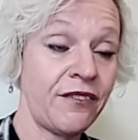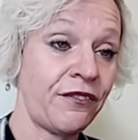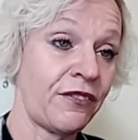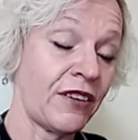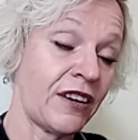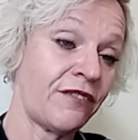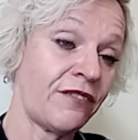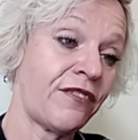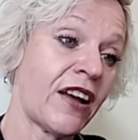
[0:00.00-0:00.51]

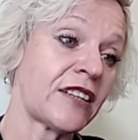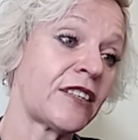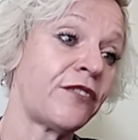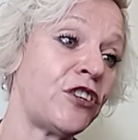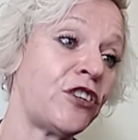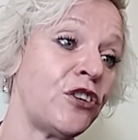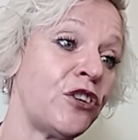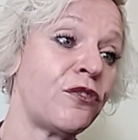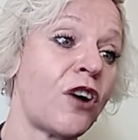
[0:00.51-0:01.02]
In fact,
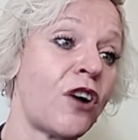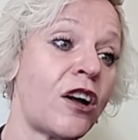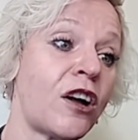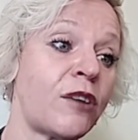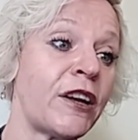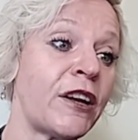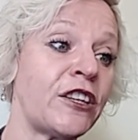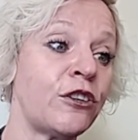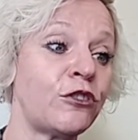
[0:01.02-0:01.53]
if you've gone to
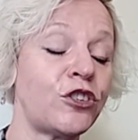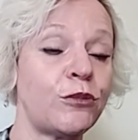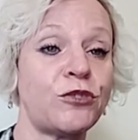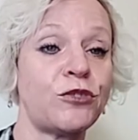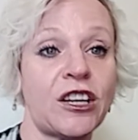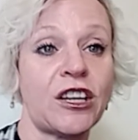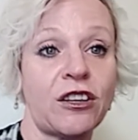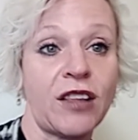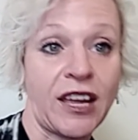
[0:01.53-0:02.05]
my YouTube
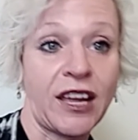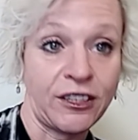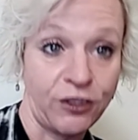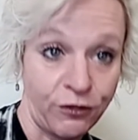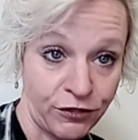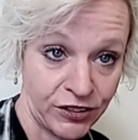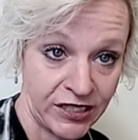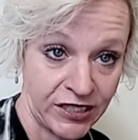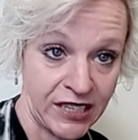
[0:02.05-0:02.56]
channel and
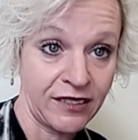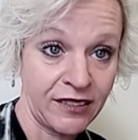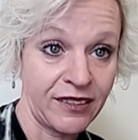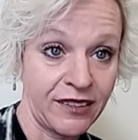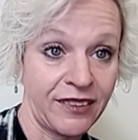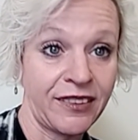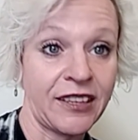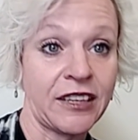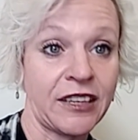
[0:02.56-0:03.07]
you've seen
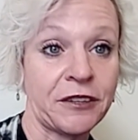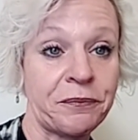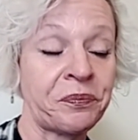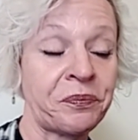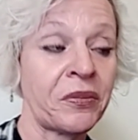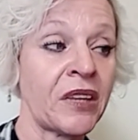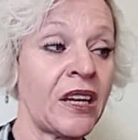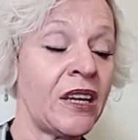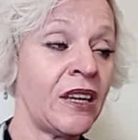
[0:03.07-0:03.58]
the
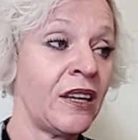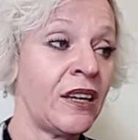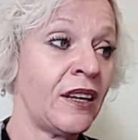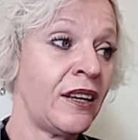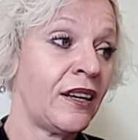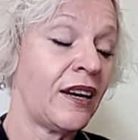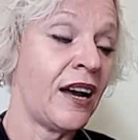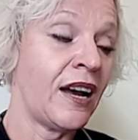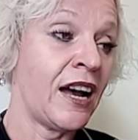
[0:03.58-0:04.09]

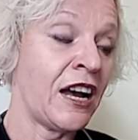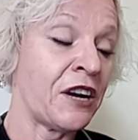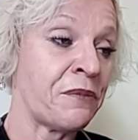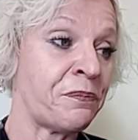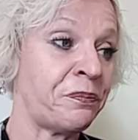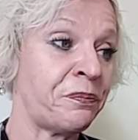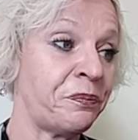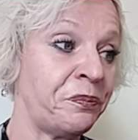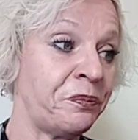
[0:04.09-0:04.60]

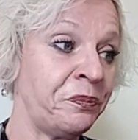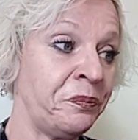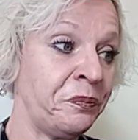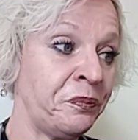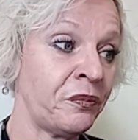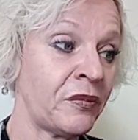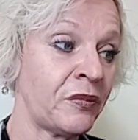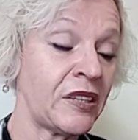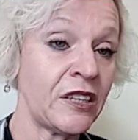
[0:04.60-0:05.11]

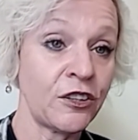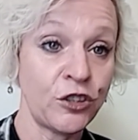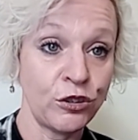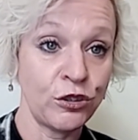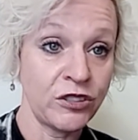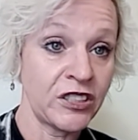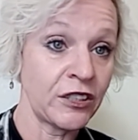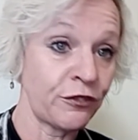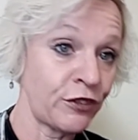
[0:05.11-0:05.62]
the
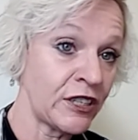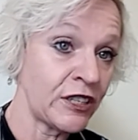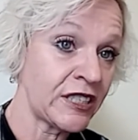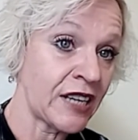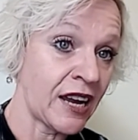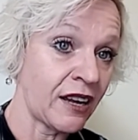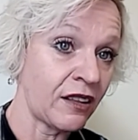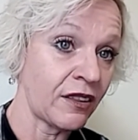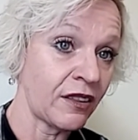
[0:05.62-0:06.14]
acoustic
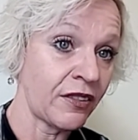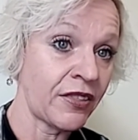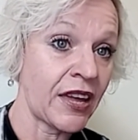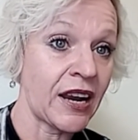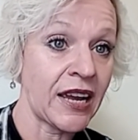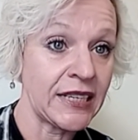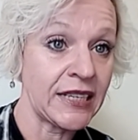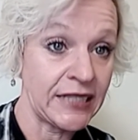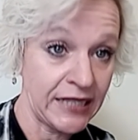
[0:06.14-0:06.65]
freestyle that
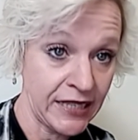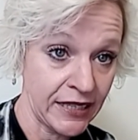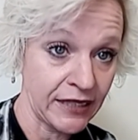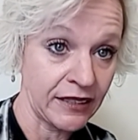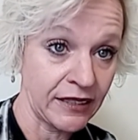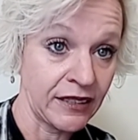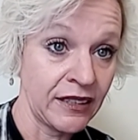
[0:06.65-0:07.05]
I did,